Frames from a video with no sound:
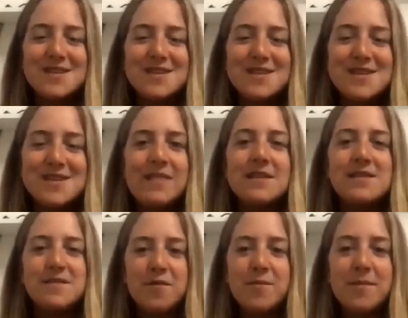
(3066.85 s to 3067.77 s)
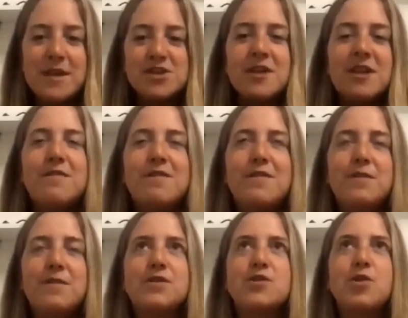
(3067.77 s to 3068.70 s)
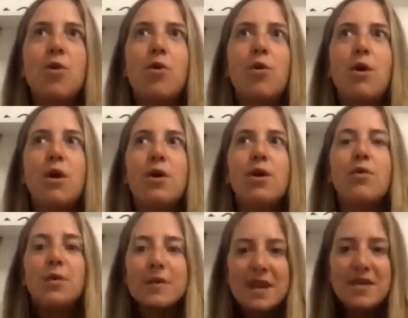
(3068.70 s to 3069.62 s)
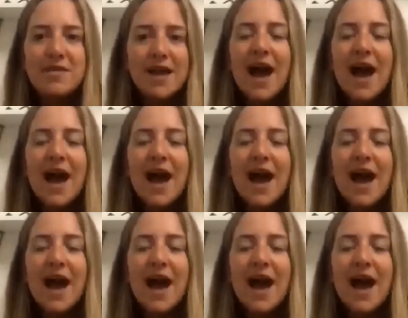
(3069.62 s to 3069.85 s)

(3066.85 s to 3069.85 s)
and knowing this information can feel so relieving.